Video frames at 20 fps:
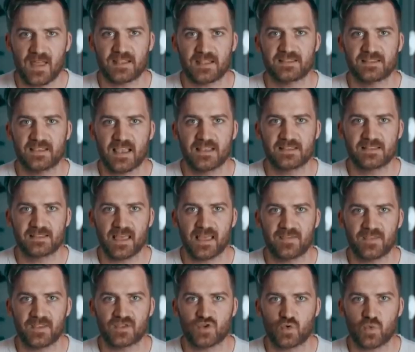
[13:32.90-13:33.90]
that says
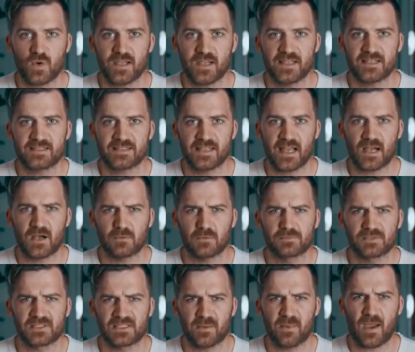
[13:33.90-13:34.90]
that the tweet is now
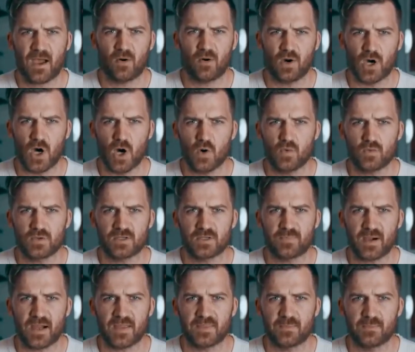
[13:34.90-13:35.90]
somehow
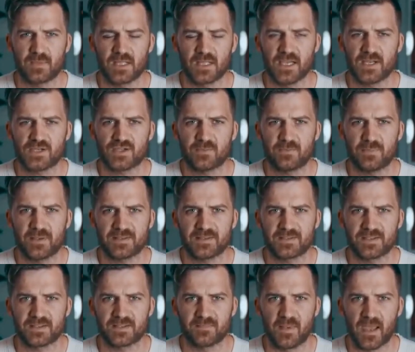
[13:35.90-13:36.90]
owned by the Malaysian
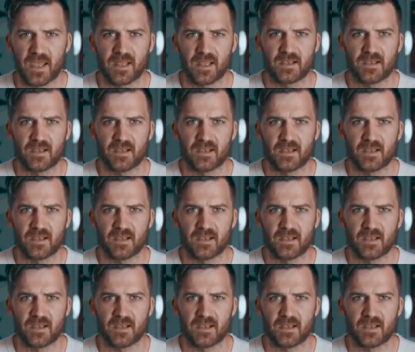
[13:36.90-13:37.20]
businessman.